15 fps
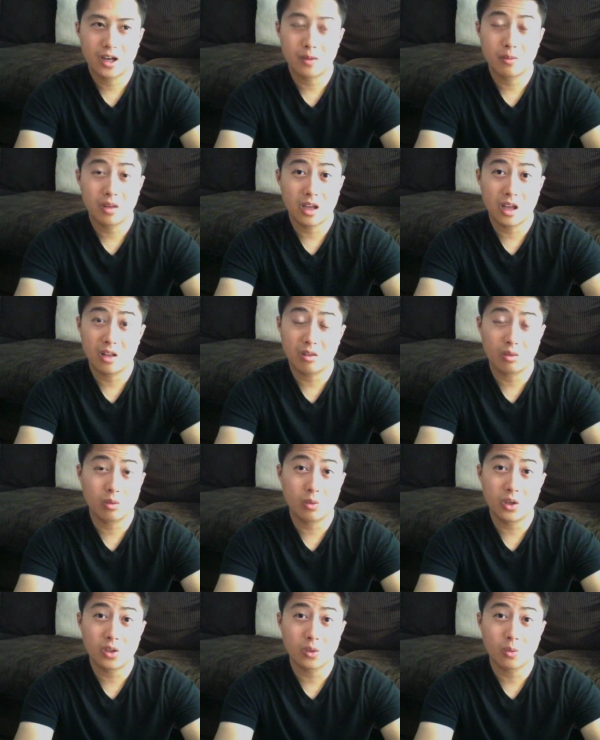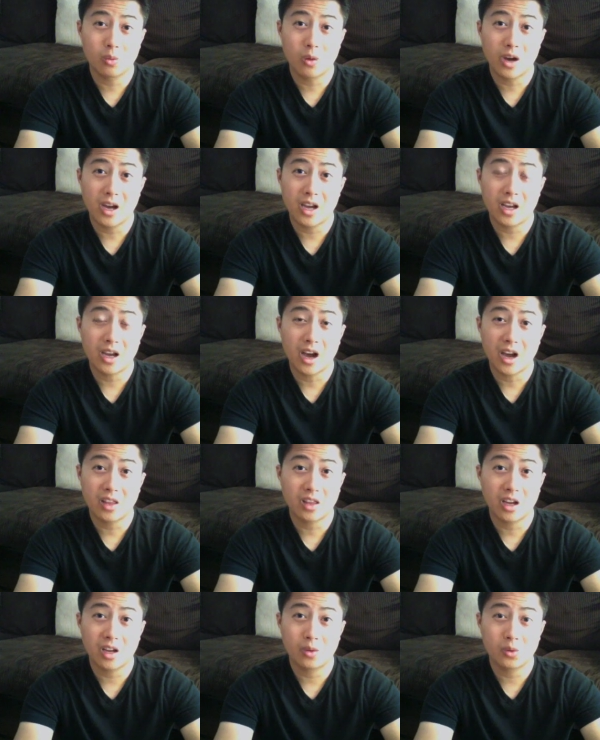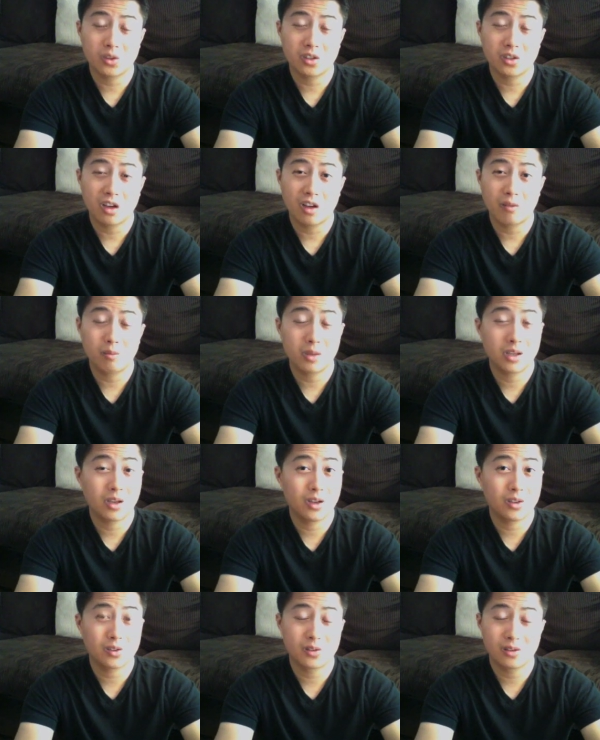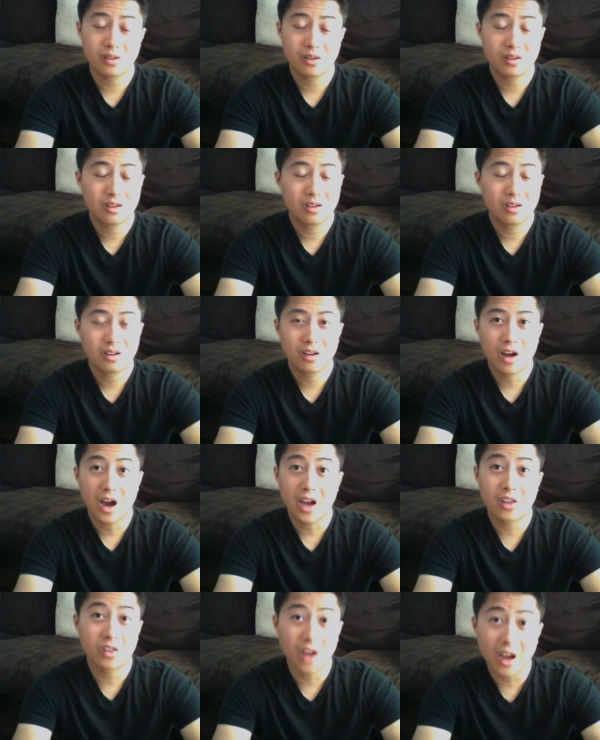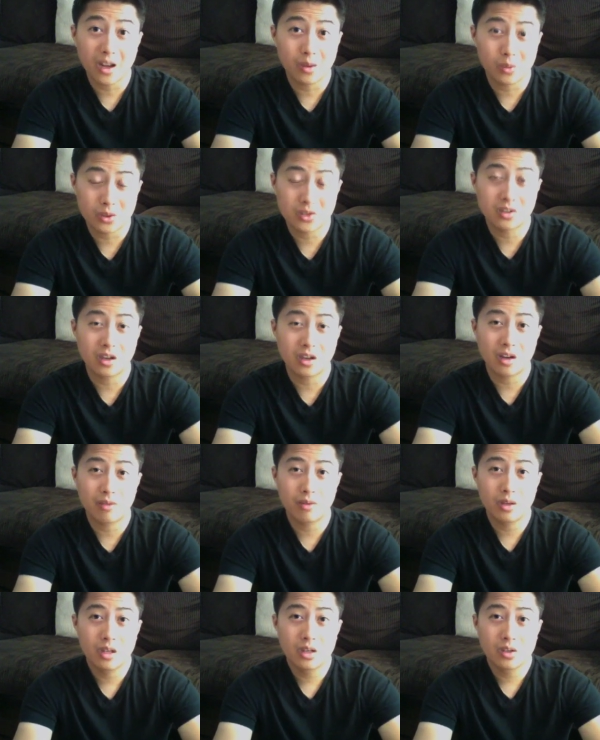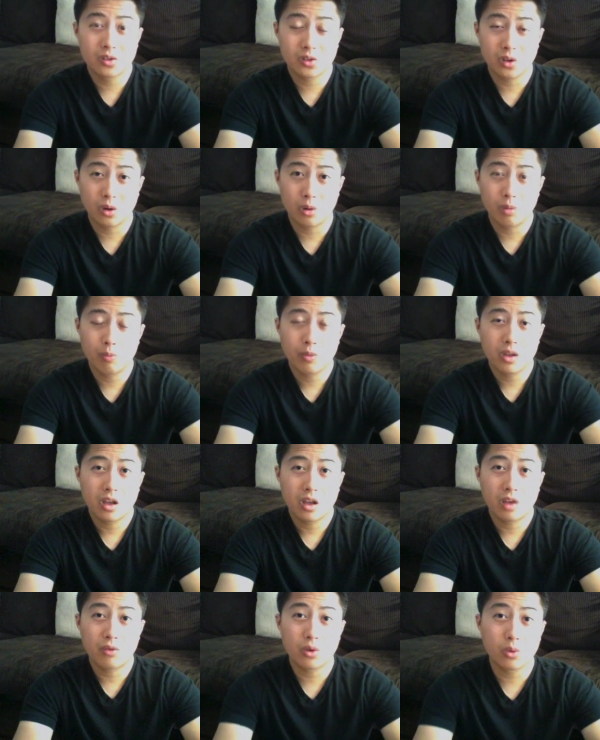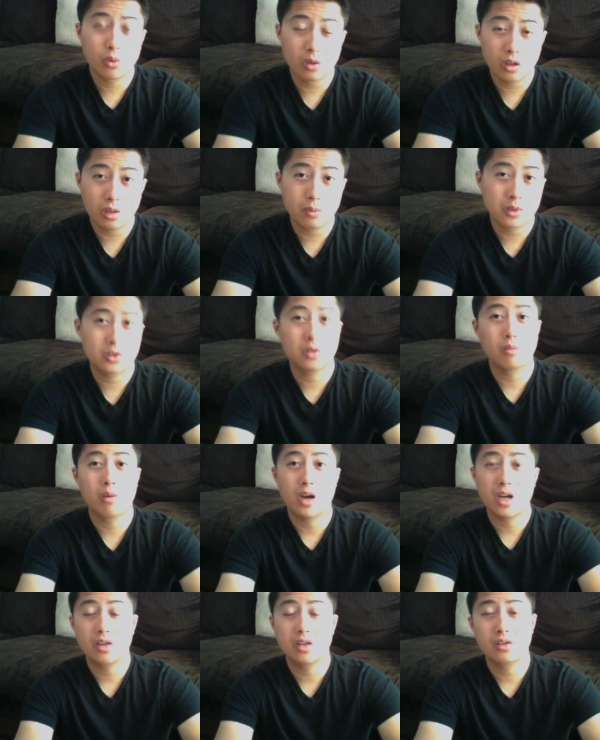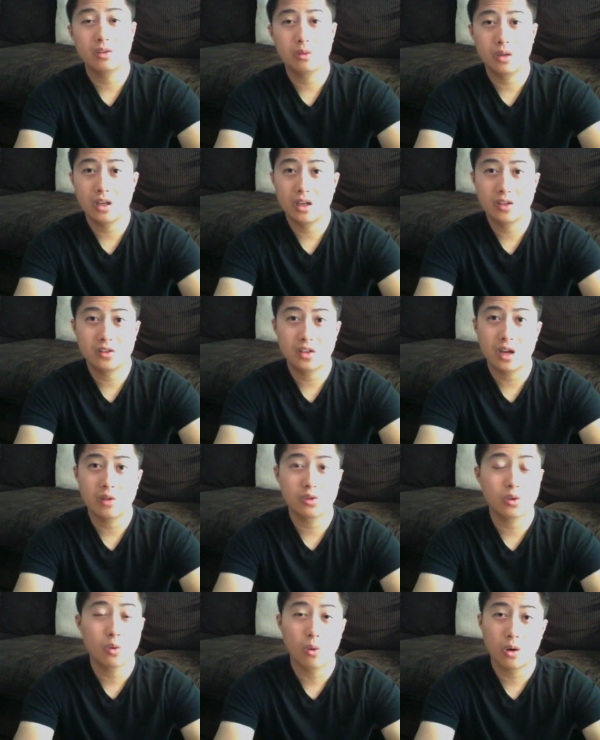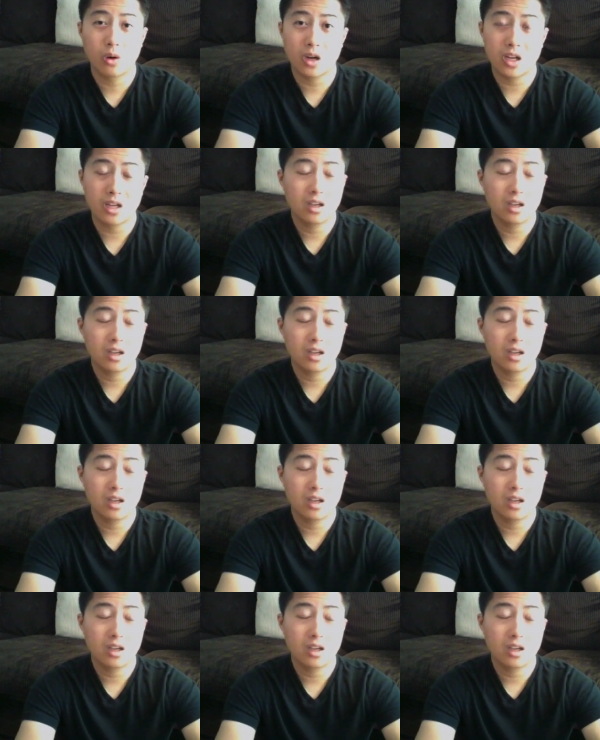And the reason why I thought it was tough, because I thought it was tough. So if you really put your mind to it, it sounds corny,